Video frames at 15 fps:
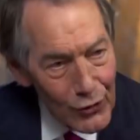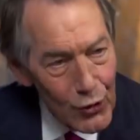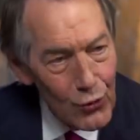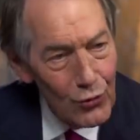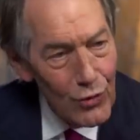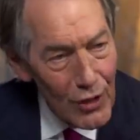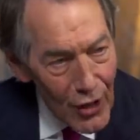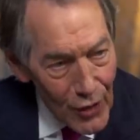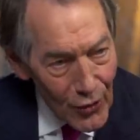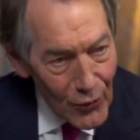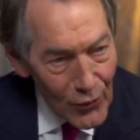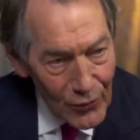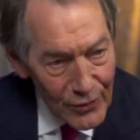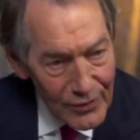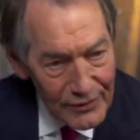You
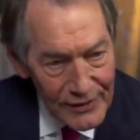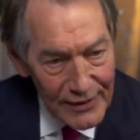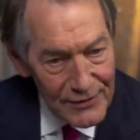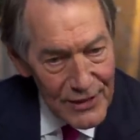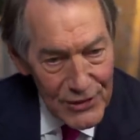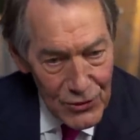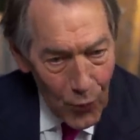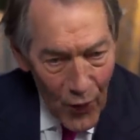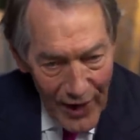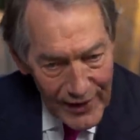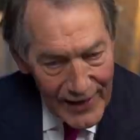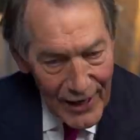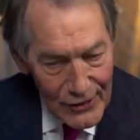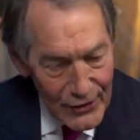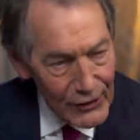know that this
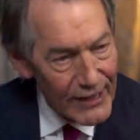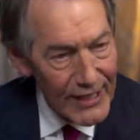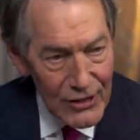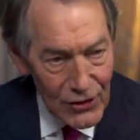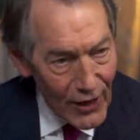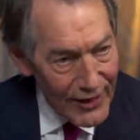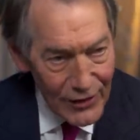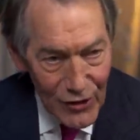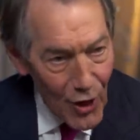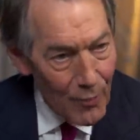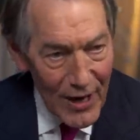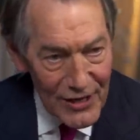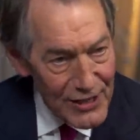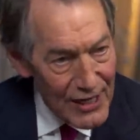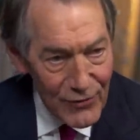White House leaks like
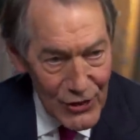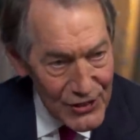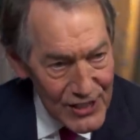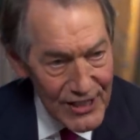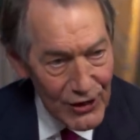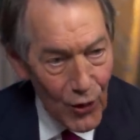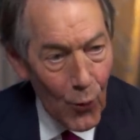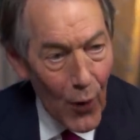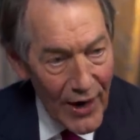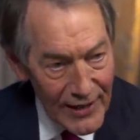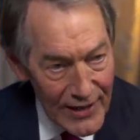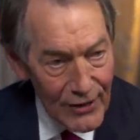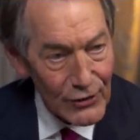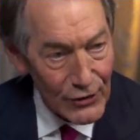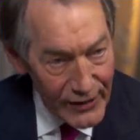nobody's ever seen a
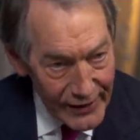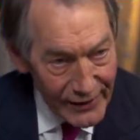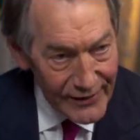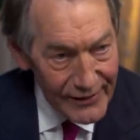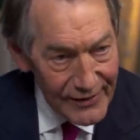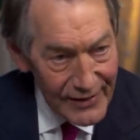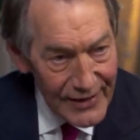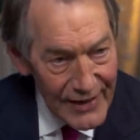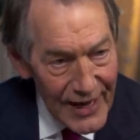White House leak.